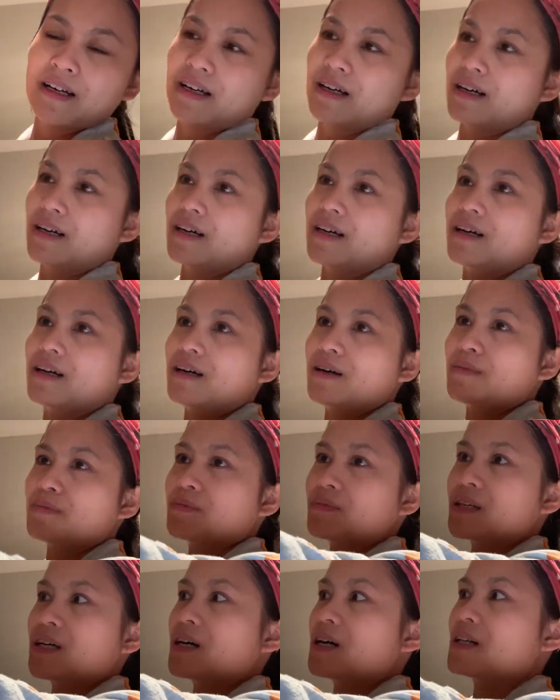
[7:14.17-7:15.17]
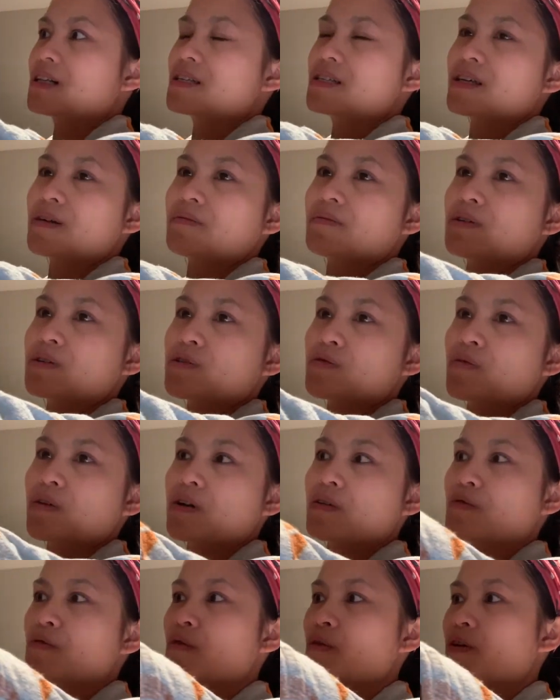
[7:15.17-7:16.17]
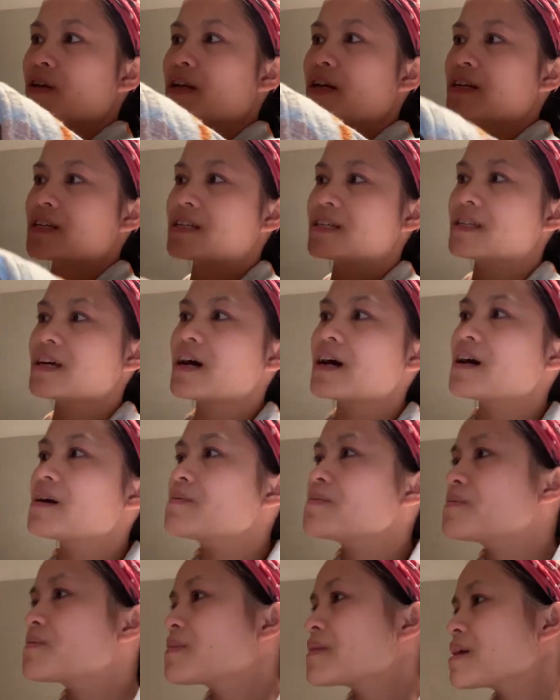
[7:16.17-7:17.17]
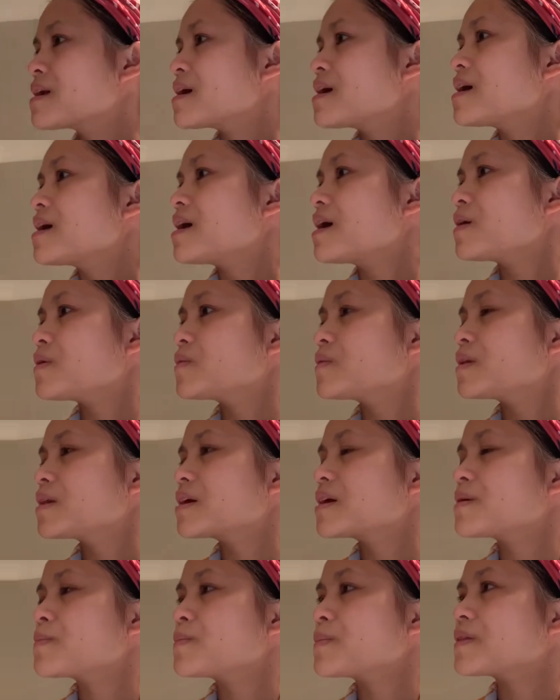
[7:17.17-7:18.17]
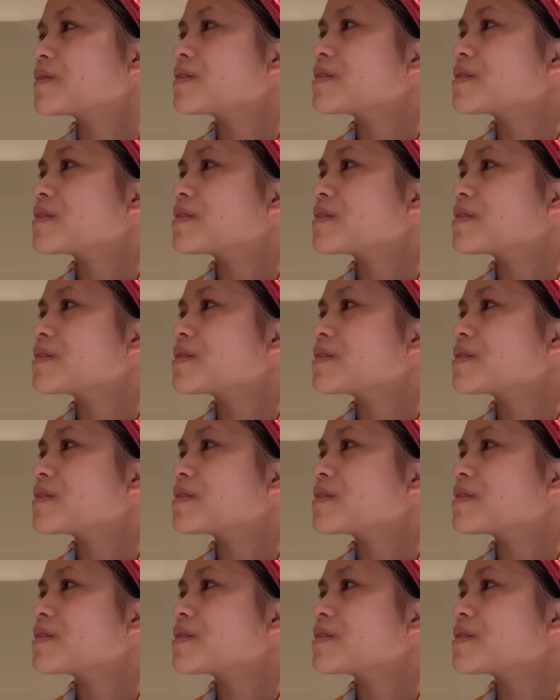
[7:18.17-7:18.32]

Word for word: I'll save this one for next time. I will keep it